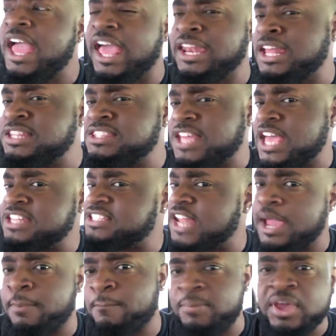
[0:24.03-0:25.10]
and it tastes
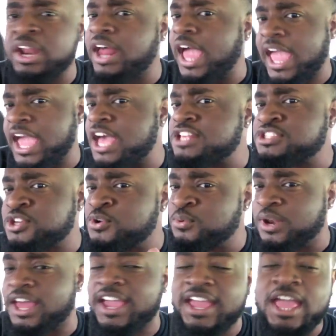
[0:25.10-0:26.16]
like bitter ass
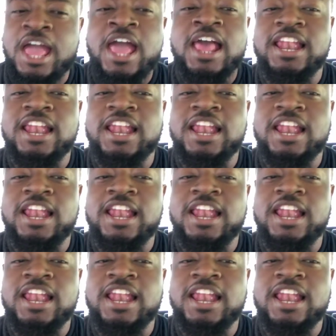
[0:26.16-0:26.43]
Kool-Aid.